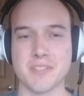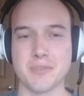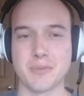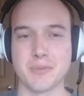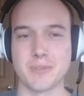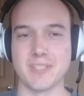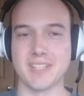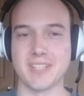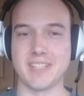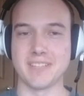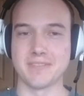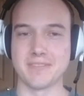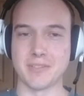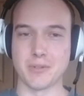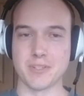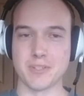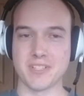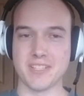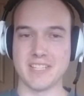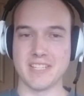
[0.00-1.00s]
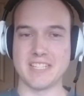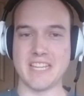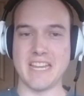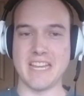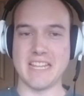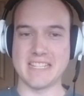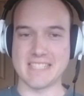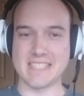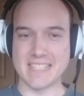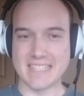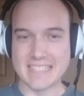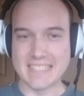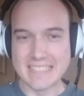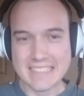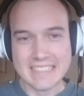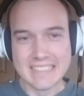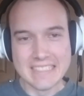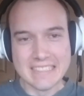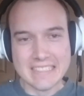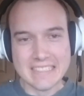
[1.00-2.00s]
We're looking forward to the chance that
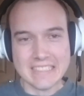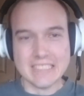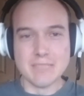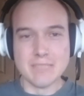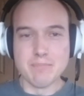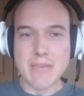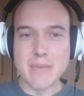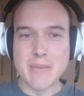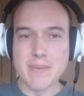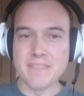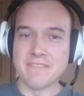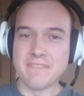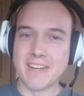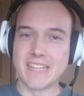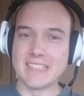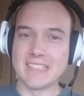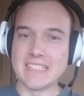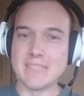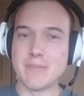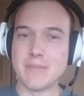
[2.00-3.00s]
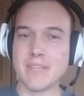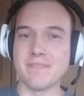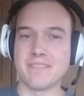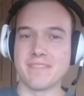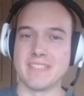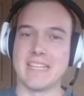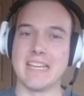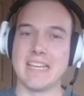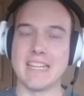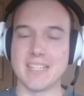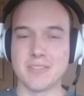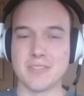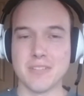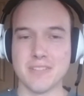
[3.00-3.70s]
maybe finally beat Fnatic.